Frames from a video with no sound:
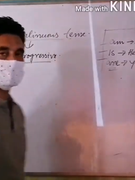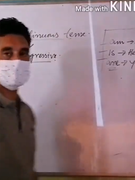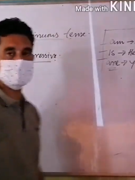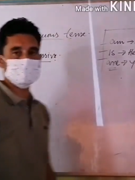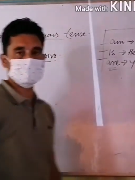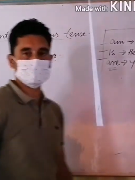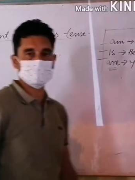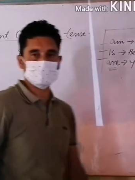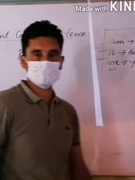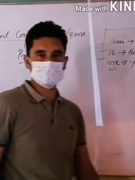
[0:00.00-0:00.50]

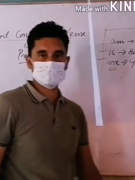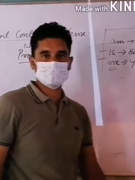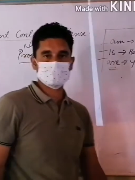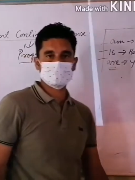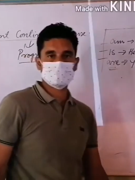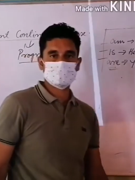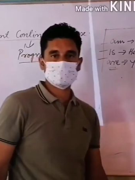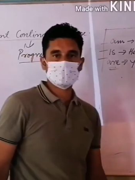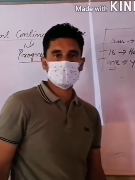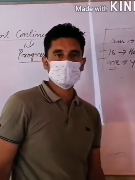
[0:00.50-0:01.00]
cases.
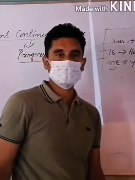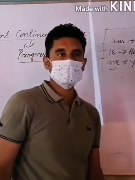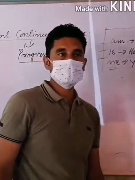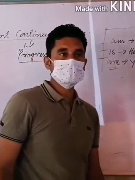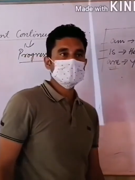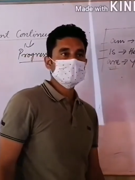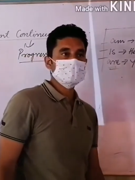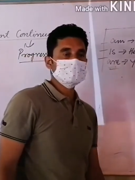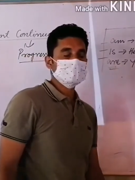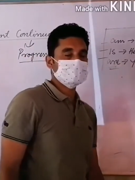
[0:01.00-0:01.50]

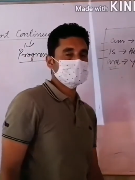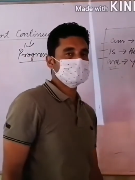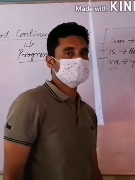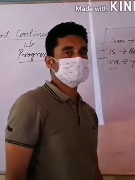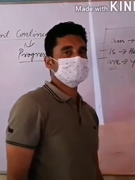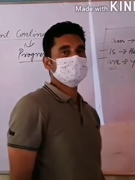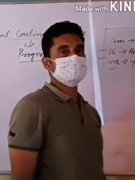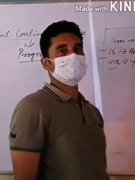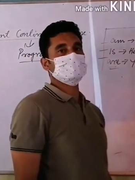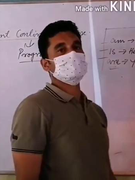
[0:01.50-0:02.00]
Such
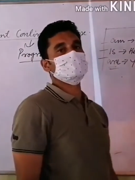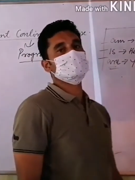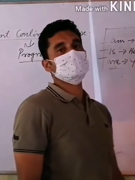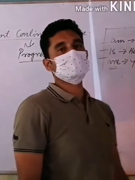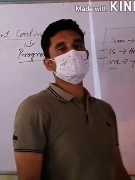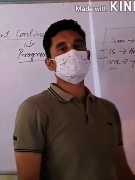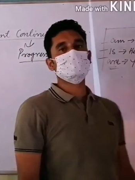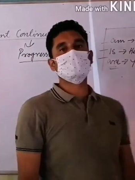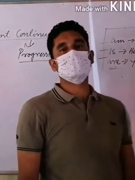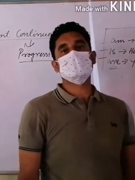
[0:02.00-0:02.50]

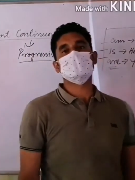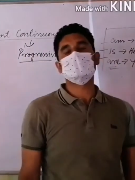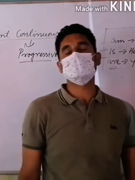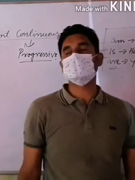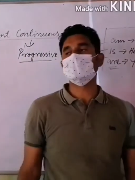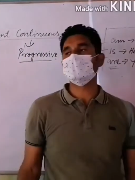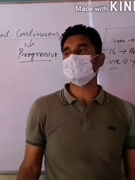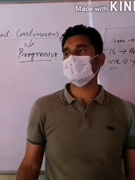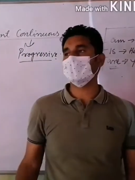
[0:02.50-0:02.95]
sentences where you